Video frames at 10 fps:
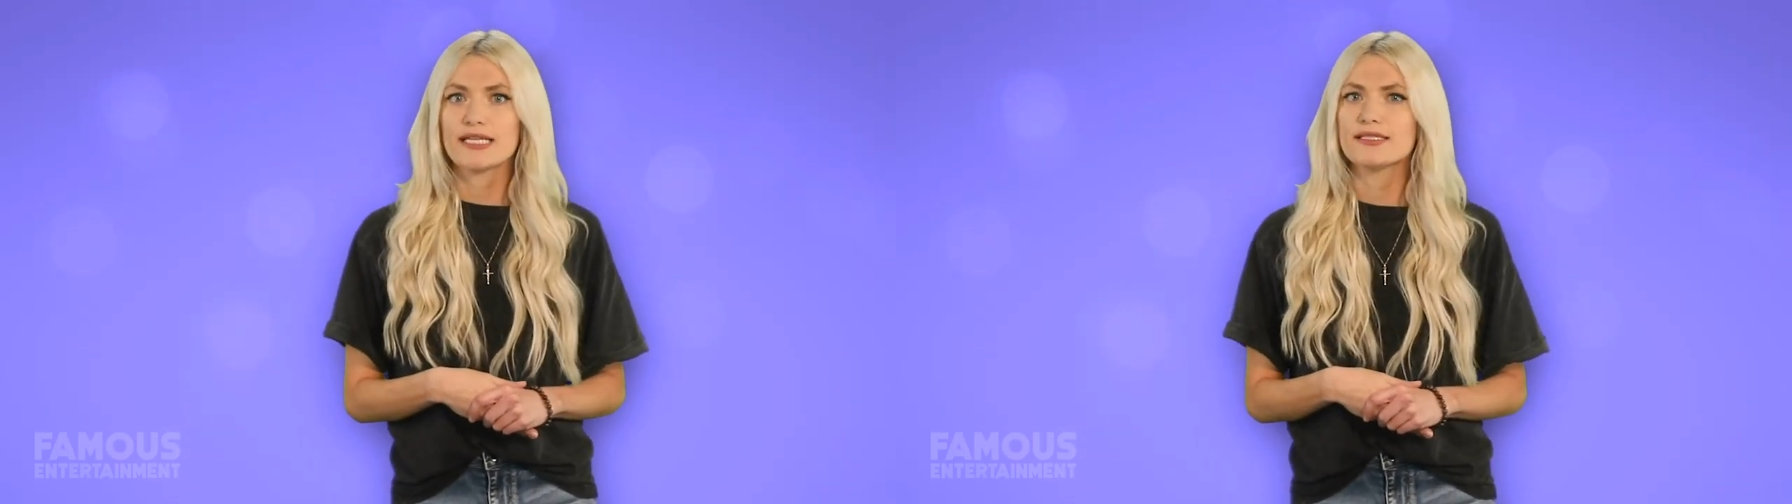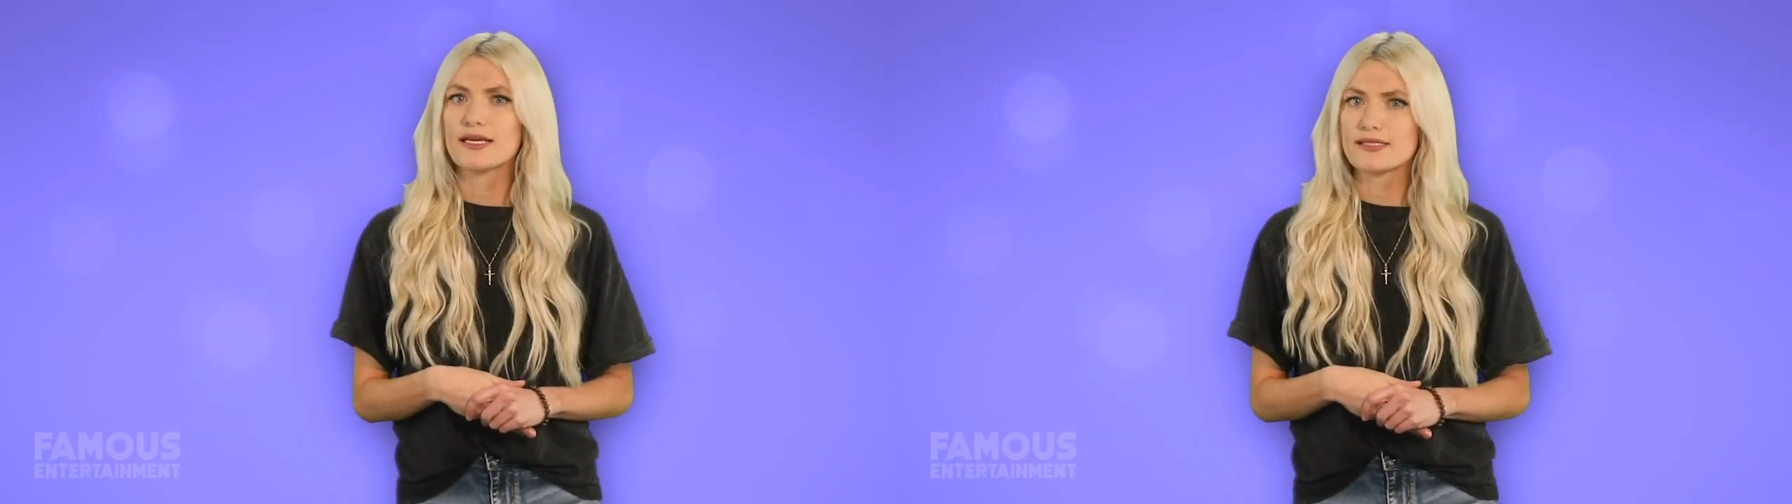
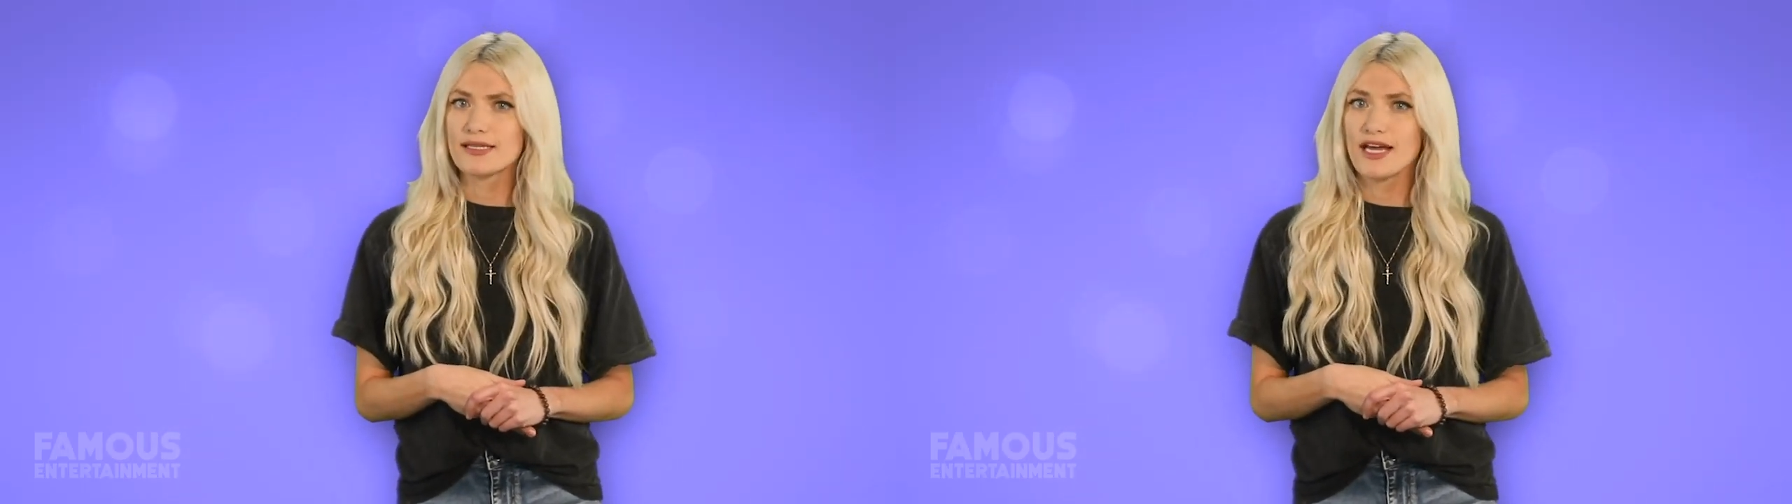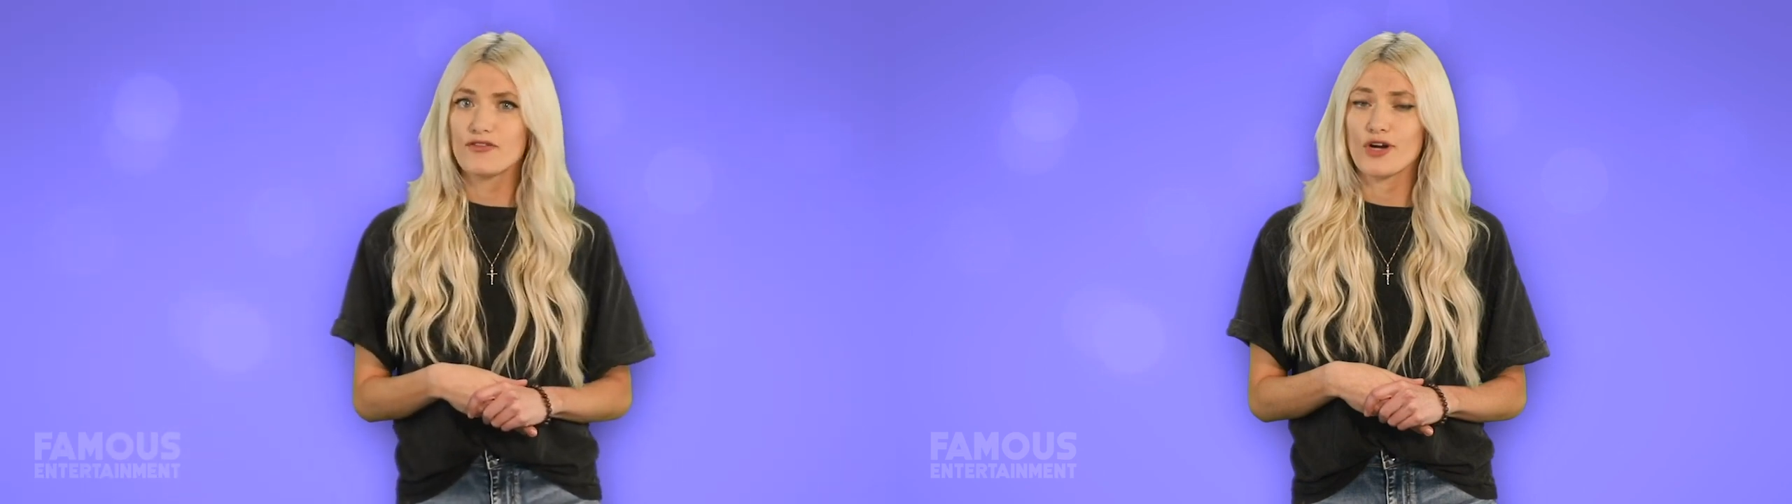and
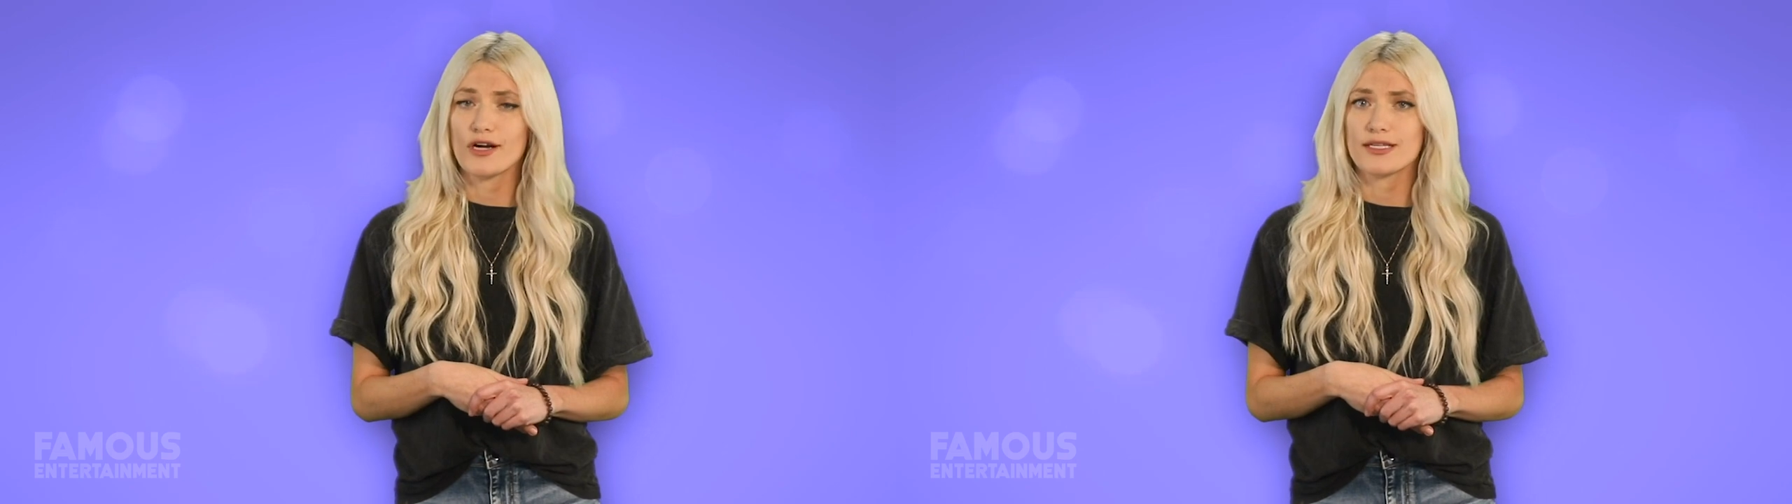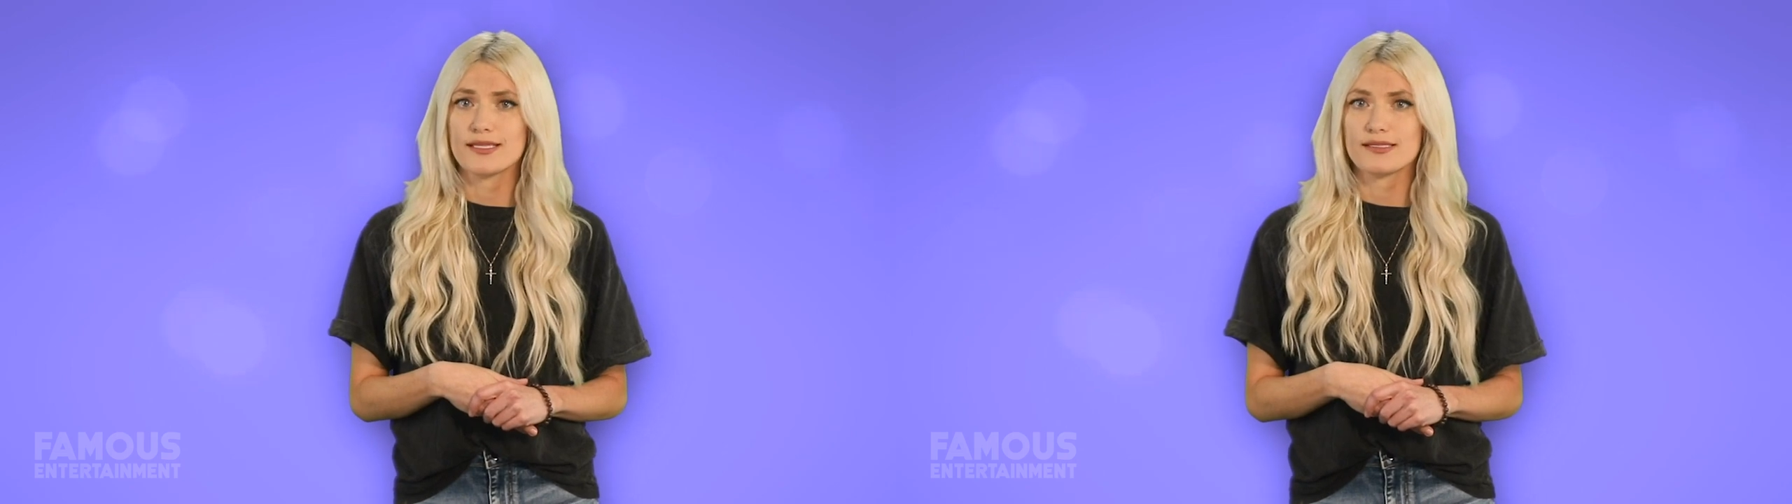doesn't have
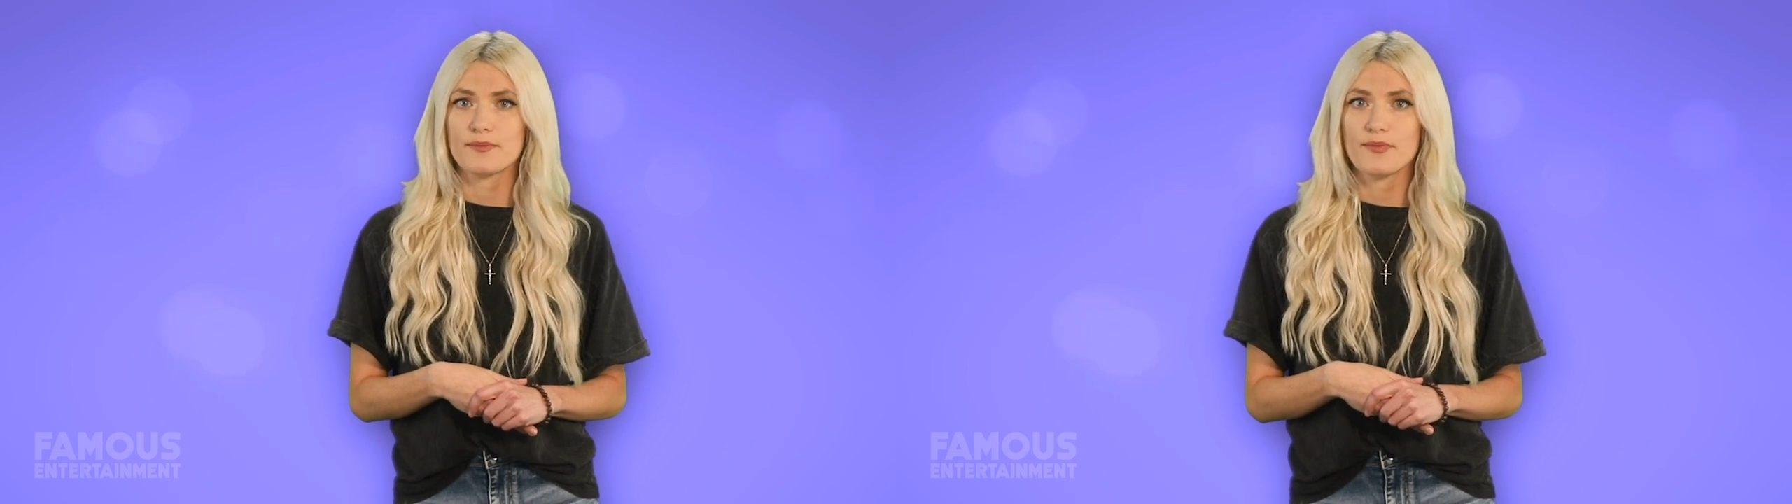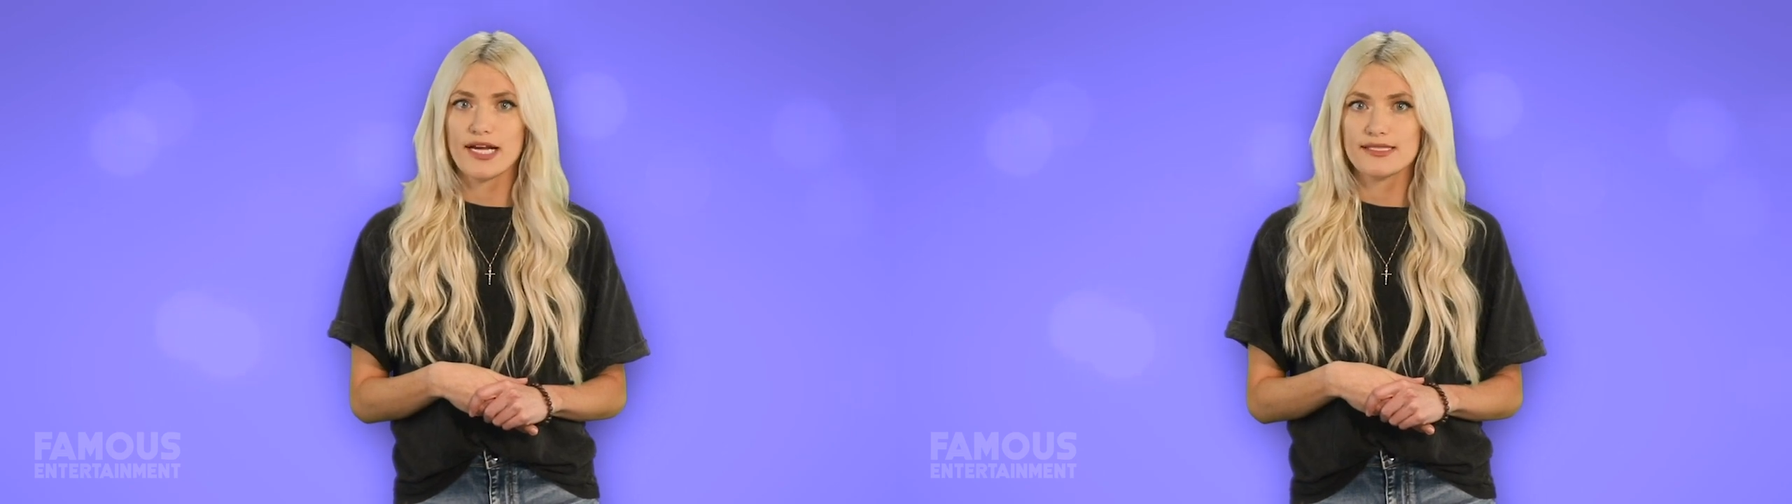gardens as
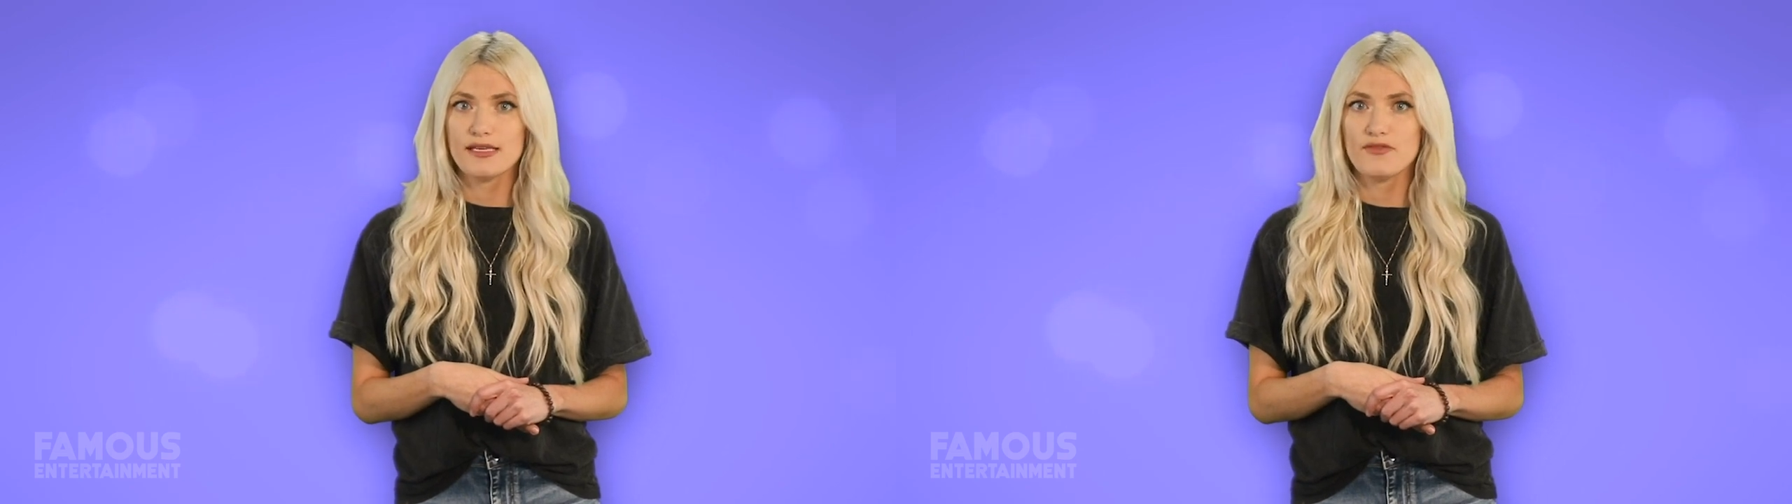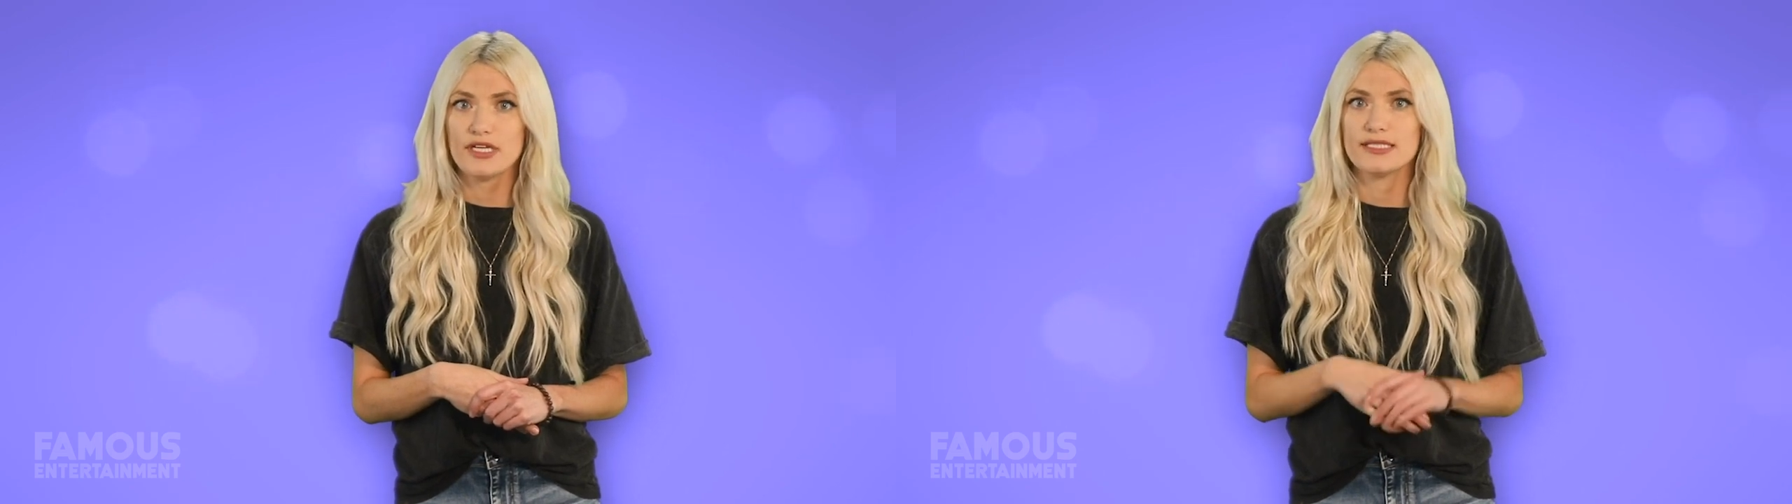impressive,